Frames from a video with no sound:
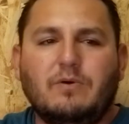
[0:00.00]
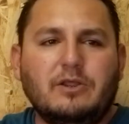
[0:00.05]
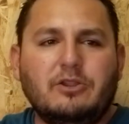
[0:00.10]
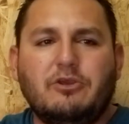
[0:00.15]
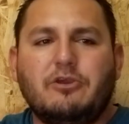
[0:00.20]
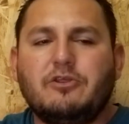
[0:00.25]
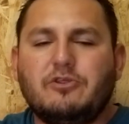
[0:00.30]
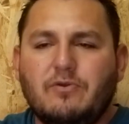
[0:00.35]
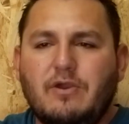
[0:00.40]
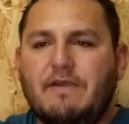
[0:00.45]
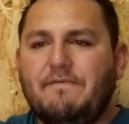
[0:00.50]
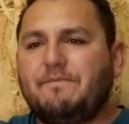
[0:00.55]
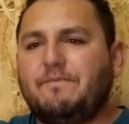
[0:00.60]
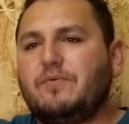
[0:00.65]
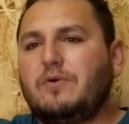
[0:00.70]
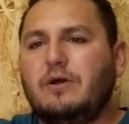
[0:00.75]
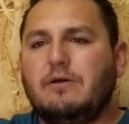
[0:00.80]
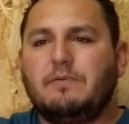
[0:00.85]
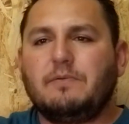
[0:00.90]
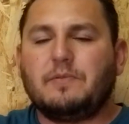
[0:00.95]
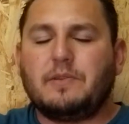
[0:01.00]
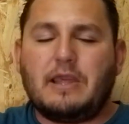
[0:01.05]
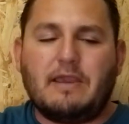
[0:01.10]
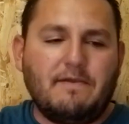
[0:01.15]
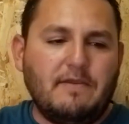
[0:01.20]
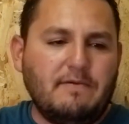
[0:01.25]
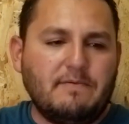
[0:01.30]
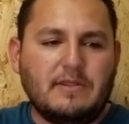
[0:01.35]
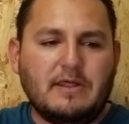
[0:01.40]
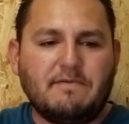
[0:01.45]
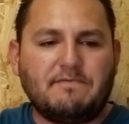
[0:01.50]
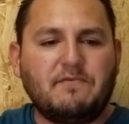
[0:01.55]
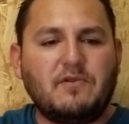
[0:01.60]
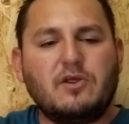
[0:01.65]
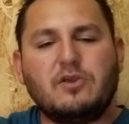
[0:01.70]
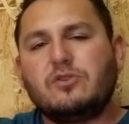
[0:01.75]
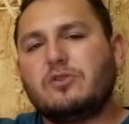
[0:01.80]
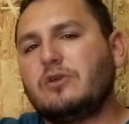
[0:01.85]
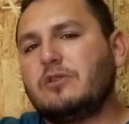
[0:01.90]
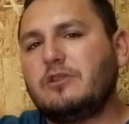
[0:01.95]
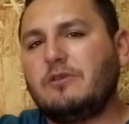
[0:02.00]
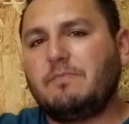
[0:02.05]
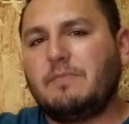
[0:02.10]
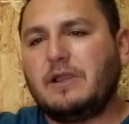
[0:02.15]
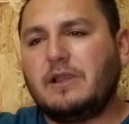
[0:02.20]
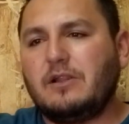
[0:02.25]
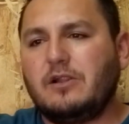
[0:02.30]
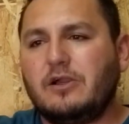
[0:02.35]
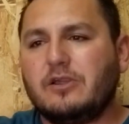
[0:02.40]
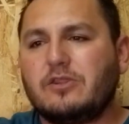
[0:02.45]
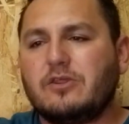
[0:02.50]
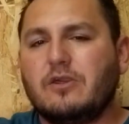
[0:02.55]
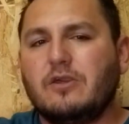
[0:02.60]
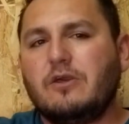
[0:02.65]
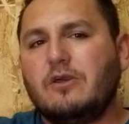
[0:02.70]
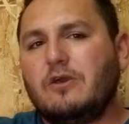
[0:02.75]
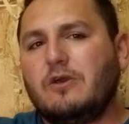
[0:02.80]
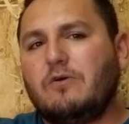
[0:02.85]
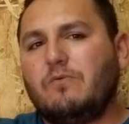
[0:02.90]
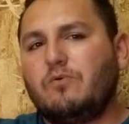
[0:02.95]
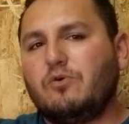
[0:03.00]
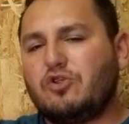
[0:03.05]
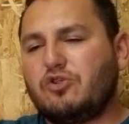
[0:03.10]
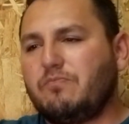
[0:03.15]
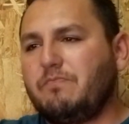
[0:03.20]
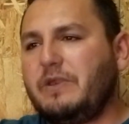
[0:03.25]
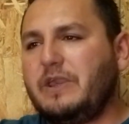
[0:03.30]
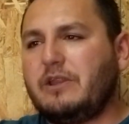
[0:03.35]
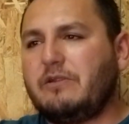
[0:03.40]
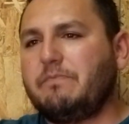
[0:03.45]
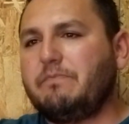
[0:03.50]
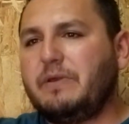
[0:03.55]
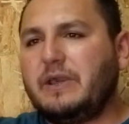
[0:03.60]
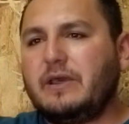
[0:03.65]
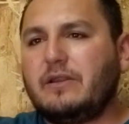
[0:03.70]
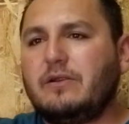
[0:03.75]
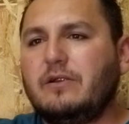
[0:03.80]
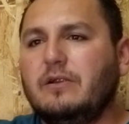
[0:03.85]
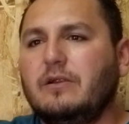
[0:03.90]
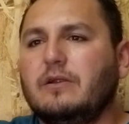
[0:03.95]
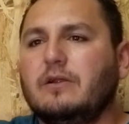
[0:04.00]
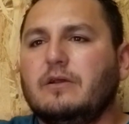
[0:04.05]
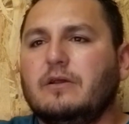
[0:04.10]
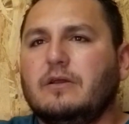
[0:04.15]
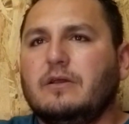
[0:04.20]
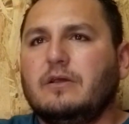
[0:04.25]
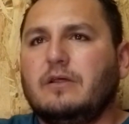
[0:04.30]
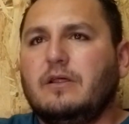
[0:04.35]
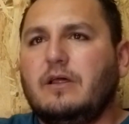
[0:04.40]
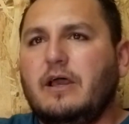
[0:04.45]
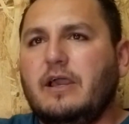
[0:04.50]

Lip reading: No wonder I still have problems. Even after adjusting my clutch, which made it better,